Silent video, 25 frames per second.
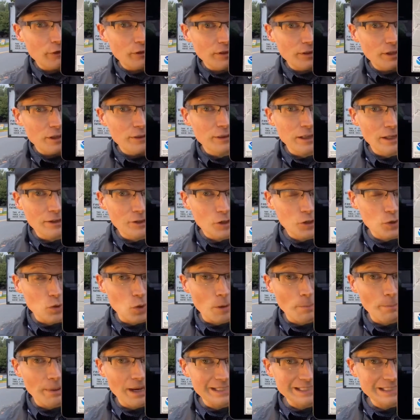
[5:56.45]
the
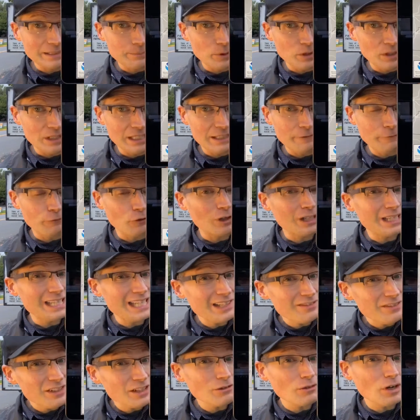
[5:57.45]
thunderstorm possibility for
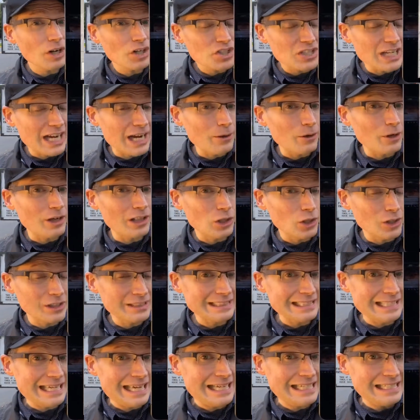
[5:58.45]
evening rush hour, it
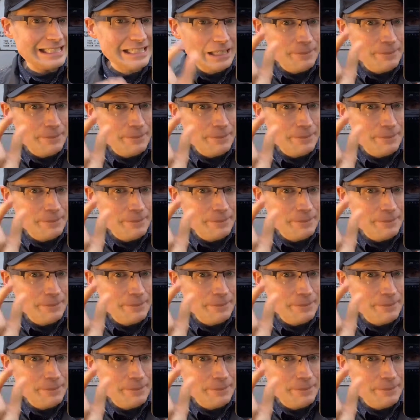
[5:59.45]
looks like,